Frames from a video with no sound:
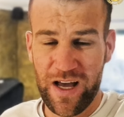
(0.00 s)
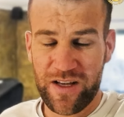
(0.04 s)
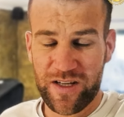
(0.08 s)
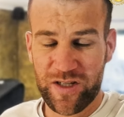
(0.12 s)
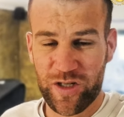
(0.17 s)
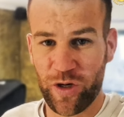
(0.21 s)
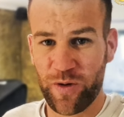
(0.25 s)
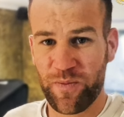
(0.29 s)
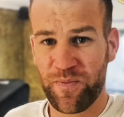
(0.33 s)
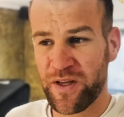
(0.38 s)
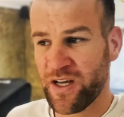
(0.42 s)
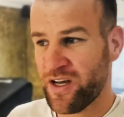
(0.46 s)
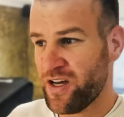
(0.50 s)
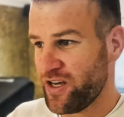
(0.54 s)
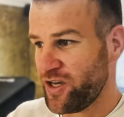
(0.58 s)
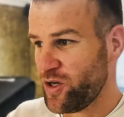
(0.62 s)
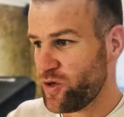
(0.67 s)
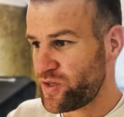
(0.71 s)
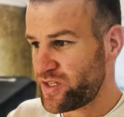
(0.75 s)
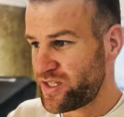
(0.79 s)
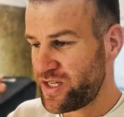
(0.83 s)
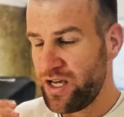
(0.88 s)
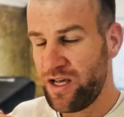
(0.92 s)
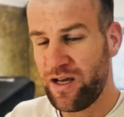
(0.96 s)
So
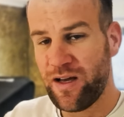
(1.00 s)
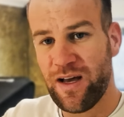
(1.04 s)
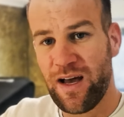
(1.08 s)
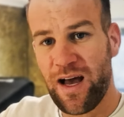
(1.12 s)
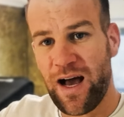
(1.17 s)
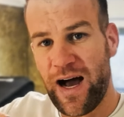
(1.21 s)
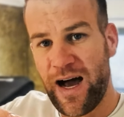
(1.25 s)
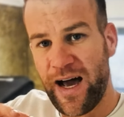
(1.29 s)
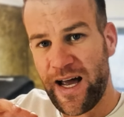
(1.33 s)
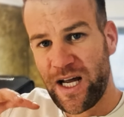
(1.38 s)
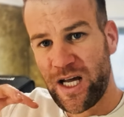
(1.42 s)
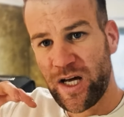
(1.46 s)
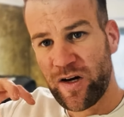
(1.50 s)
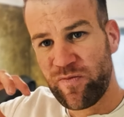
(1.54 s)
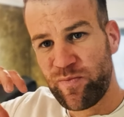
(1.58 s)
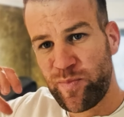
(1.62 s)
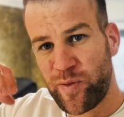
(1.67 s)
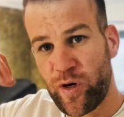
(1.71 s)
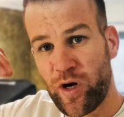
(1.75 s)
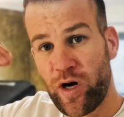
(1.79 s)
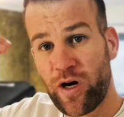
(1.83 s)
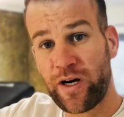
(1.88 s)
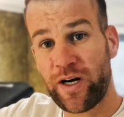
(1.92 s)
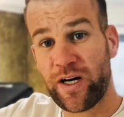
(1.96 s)
you see, I have
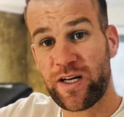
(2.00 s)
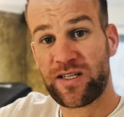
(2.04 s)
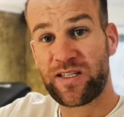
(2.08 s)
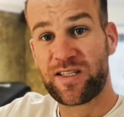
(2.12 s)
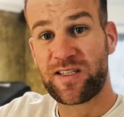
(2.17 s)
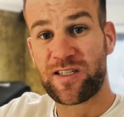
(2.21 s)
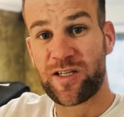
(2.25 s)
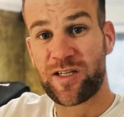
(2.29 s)
progressed